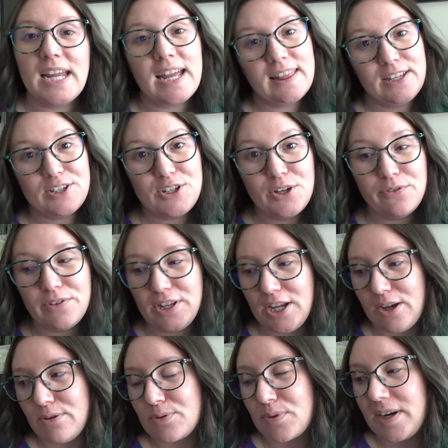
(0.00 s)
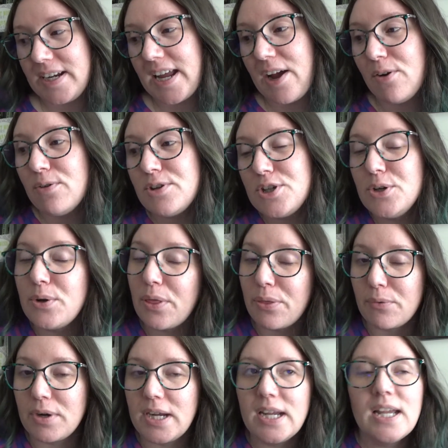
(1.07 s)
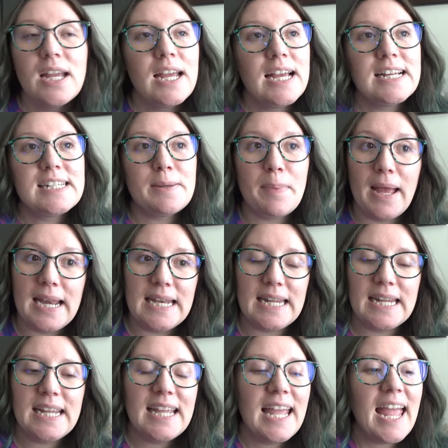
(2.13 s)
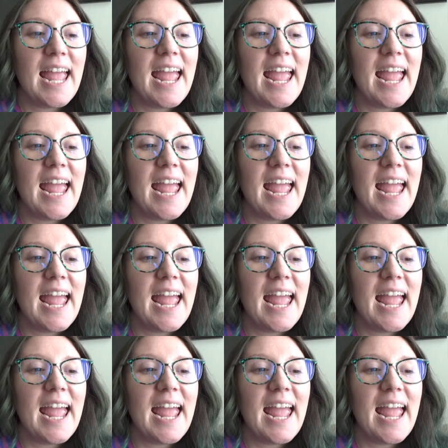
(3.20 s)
at least two videos right now, 2 to 3, depending,